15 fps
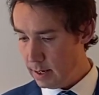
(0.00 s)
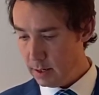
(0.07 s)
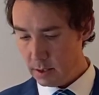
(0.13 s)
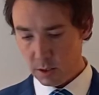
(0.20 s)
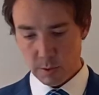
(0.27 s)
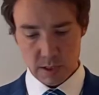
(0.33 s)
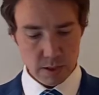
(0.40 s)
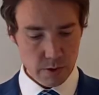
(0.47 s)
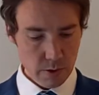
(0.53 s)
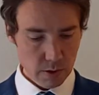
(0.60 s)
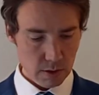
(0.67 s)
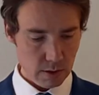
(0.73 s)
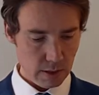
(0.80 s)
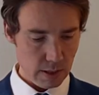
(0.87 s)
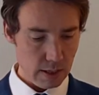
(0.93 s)
So as you
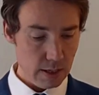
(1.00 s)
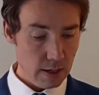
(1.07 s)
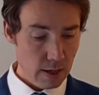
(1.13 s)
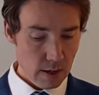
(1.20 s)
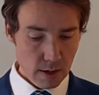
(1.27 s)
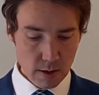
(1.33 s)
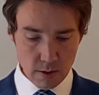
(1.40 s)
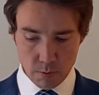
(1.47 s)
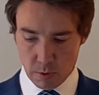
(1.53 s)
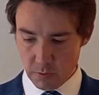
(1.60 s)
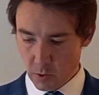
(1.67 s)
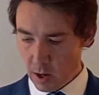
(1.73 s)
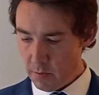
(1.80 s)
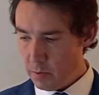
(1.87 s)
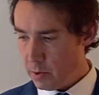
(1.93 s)
can see, we've
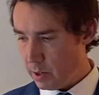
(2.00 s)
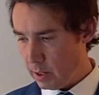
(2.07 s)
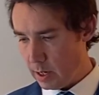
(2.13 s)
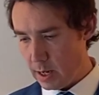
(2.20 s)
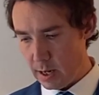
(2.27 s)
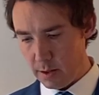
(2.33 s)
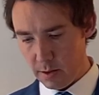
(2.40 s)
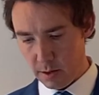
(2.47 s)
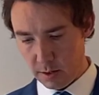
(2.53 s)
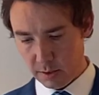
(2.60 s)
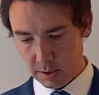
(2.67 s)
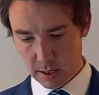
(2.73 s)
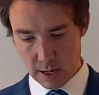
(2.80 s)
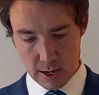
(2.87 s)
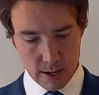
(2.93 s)
got everything here
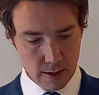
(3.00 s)
that